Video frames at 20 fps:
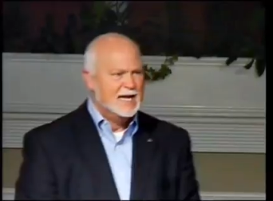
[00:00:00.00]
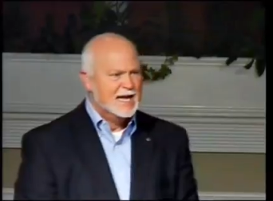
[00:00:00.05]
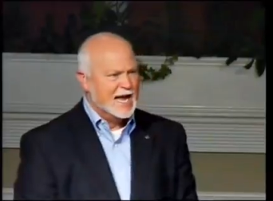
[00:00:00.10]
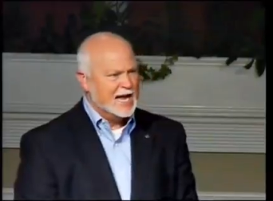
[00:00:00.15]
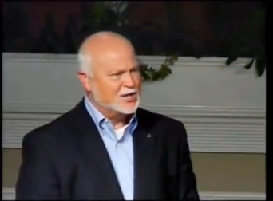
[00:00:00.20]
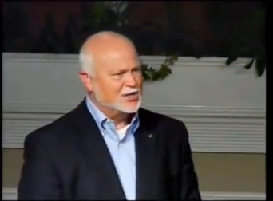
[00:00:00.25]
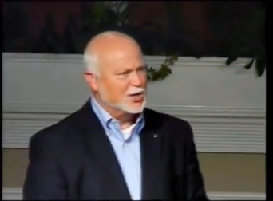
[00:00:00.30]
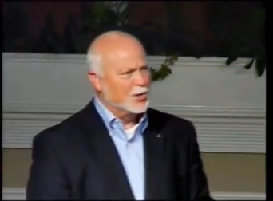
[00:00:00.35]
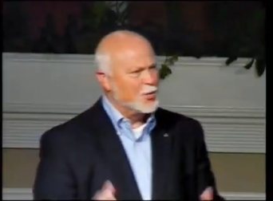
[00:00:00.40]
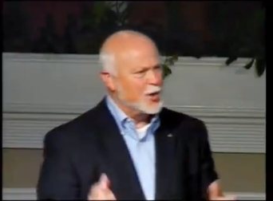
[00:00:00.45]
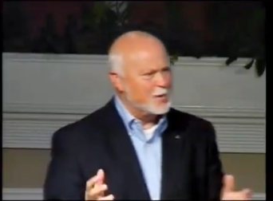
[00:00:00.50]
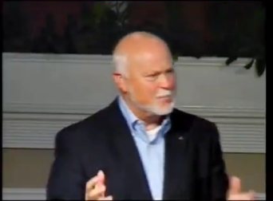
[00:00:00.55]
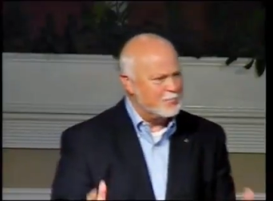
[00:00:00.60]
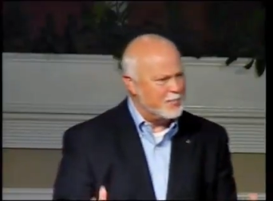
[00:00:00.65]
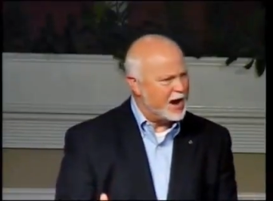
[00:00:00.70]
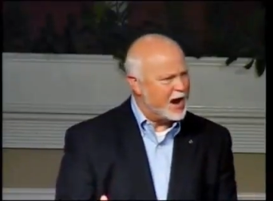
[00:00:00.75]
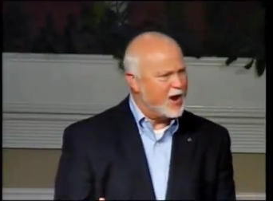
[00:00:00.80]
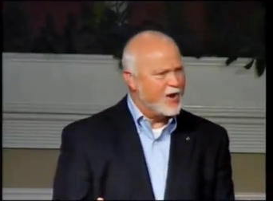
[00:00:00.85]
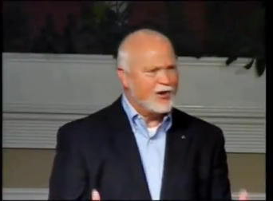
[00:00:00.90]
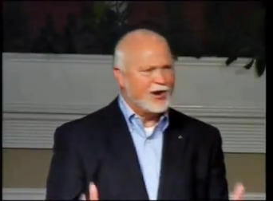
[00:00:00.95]
And so, what
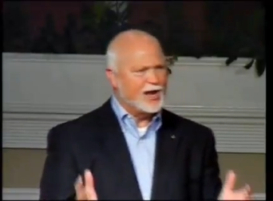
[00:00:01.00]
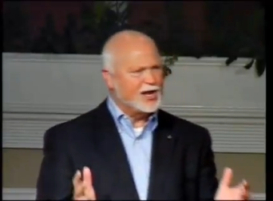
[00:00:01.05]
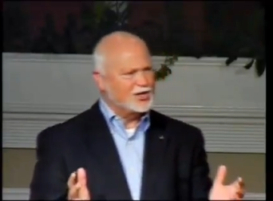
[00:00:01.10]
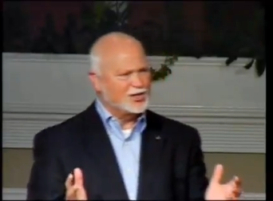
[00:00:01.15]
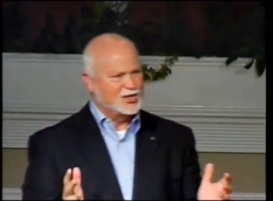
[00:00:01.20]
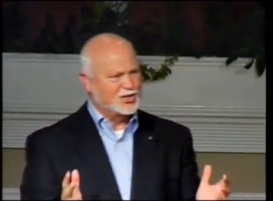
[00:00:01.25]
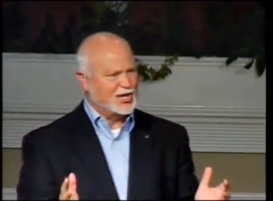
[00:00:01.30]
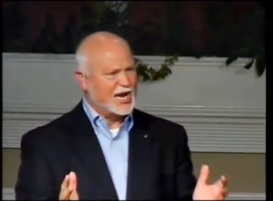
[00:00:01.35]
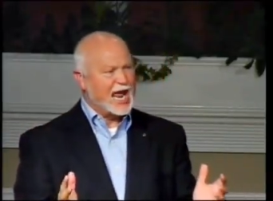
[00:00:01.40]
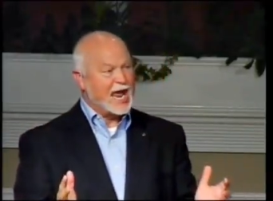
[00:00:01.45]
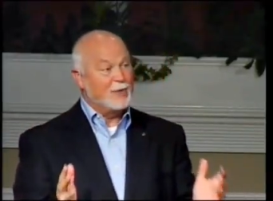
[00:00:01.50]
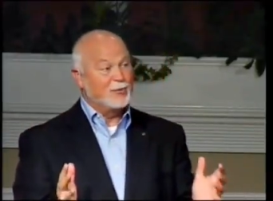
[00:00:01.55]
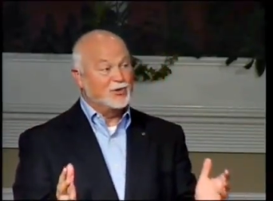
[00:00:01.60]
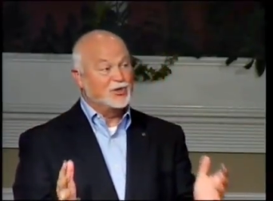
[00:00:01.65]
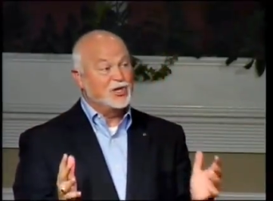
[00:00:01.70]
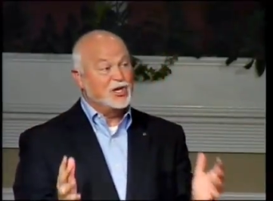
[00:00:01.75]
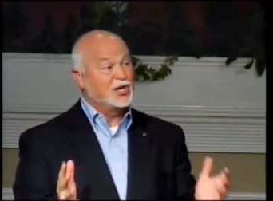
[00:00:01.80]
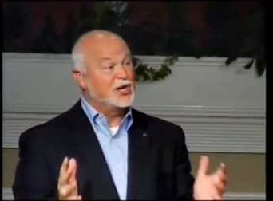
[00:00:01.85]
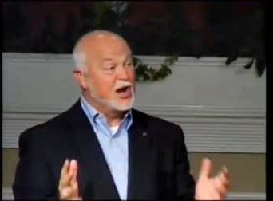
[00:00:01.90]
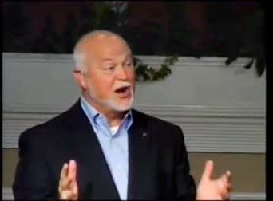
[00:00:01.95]
Mary is saying when
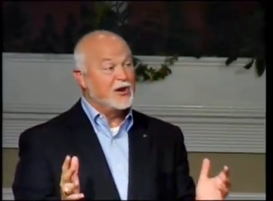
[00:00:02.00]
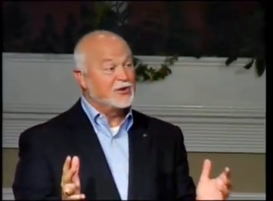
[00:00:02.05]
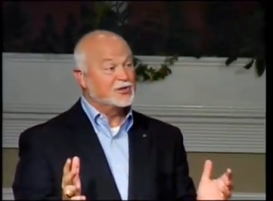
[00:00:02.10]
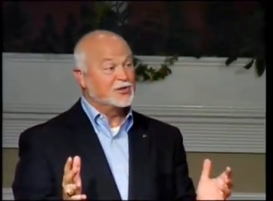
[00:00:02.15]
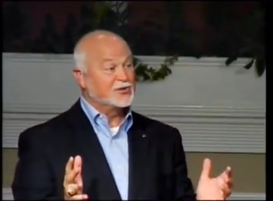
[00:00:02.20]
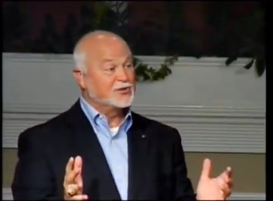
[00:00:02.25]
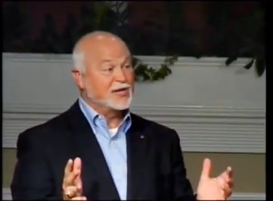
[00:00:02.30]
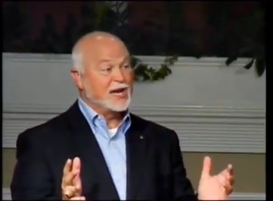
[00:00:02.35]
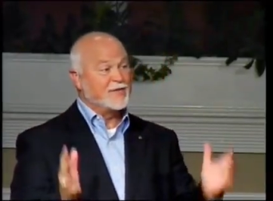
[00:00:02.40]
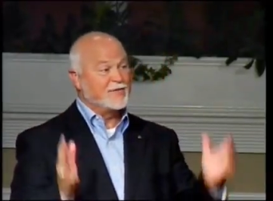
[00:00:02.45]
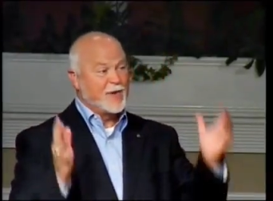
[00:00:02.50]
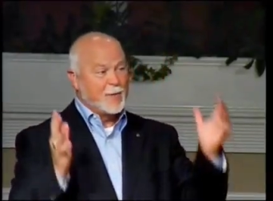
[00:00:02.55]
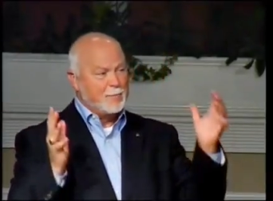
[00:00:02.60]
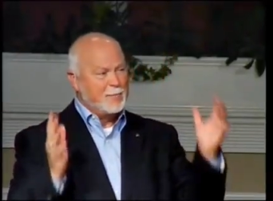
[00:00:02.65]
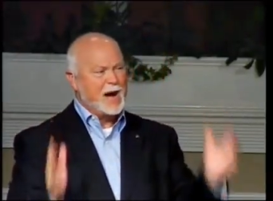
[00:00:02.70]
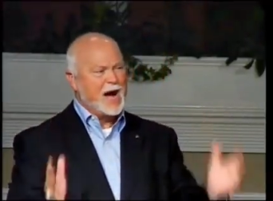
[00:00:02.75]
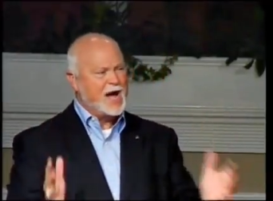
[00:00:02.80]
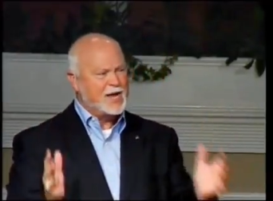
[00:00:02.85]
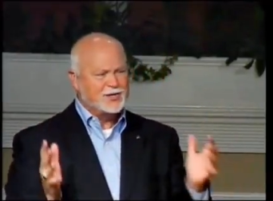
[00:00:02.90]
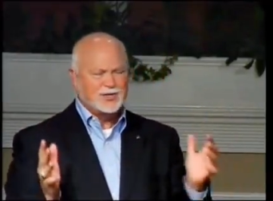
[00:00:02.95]
she calls herself a
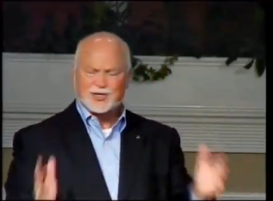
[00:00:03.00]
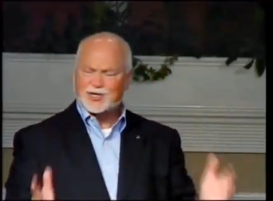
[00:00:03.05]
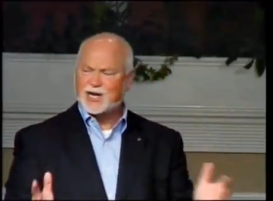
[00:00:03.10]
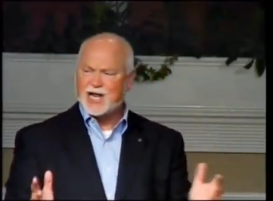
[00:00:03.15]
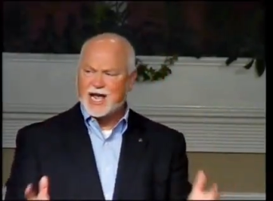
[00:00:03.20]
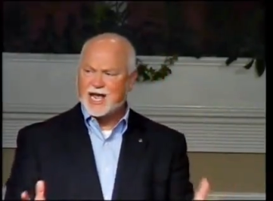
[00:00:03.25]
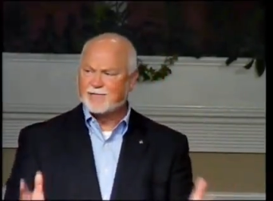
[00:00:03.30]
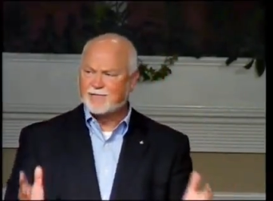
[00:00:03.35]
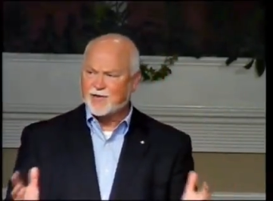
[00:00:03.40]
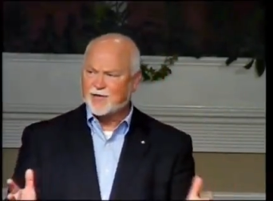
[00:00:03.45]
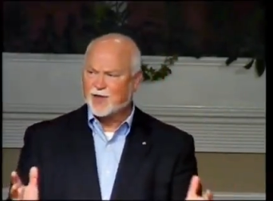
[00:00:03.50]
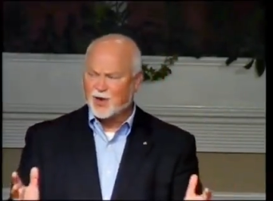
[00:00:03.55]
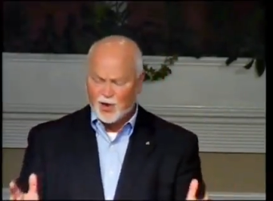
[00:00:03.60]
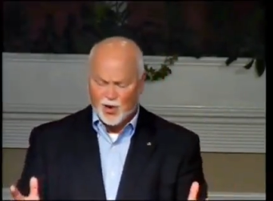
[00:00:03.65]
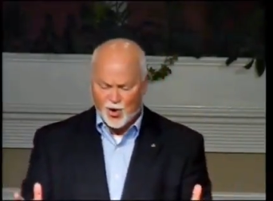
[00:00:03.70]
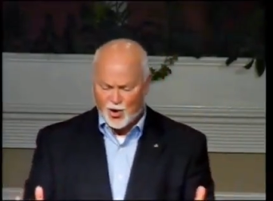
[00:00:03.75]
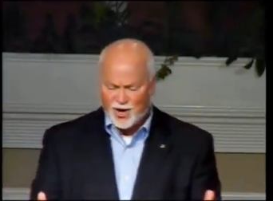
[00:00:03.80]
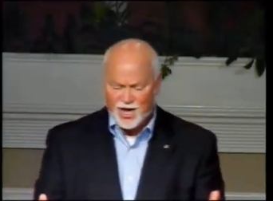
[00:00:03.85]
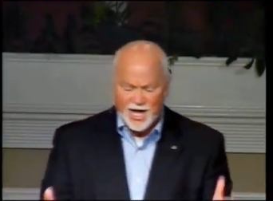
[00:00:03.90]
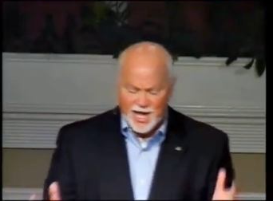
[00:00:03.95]
bondslave of the
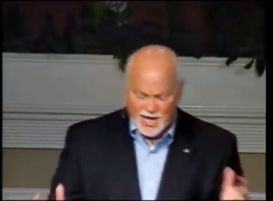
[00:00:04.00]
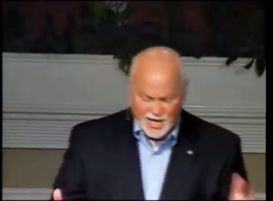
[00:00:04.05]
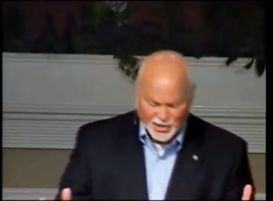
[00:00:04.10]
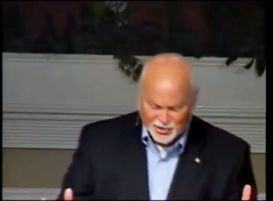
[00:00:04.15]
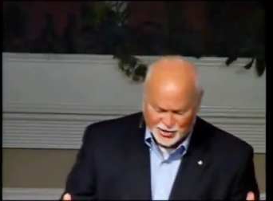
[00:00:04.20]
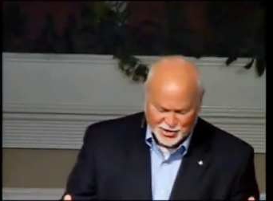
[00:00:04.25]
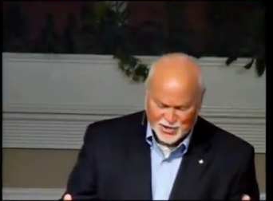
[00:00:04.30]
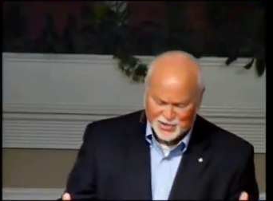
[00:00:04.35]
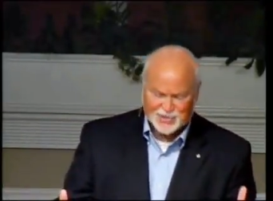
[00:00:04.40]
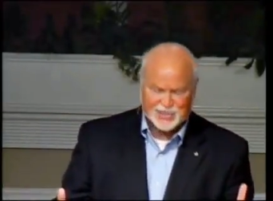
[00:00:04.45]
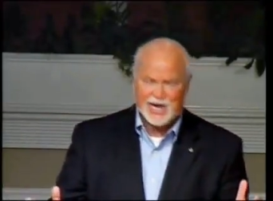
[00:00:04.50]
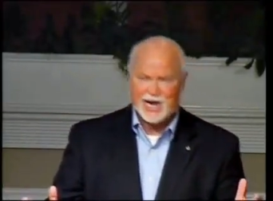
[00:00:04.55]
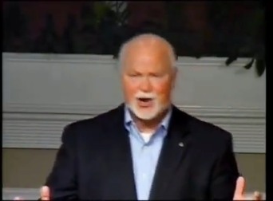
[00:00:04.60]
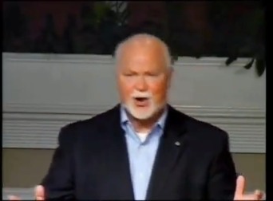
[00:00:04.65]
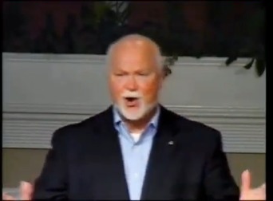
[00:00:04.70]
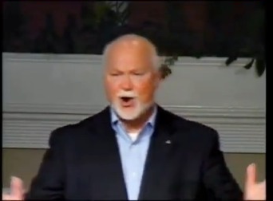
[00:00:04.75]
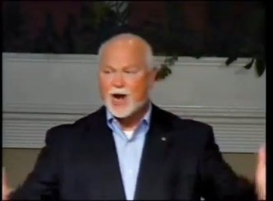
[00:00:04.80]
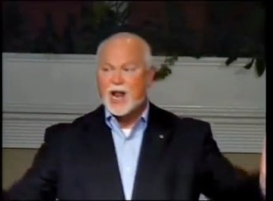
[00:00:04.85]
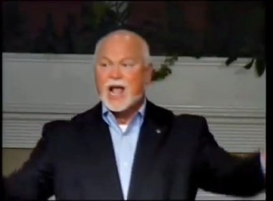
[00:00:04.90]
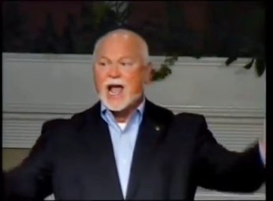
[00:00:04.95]
Lord is she's saying,
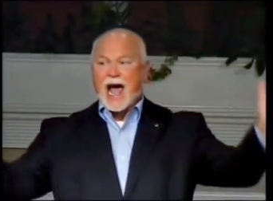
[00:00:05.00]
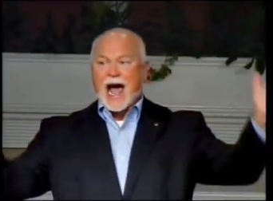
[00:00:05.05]
Lord,